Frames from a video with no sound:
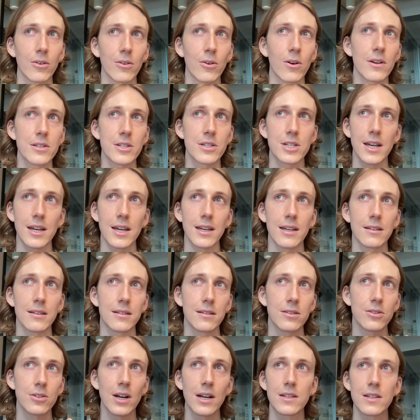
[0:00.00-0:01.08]

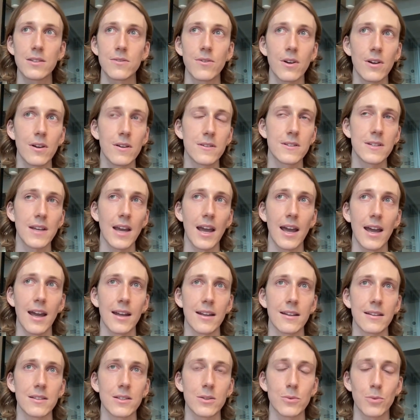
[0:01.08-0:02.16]
cross-chain transfers
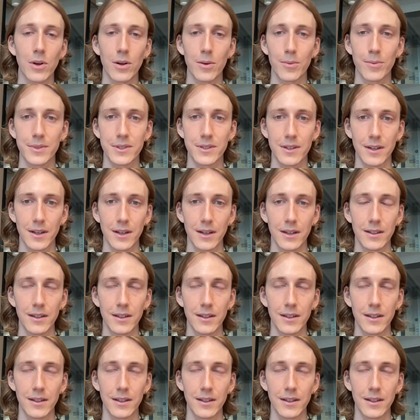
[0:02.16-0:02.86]
and swaps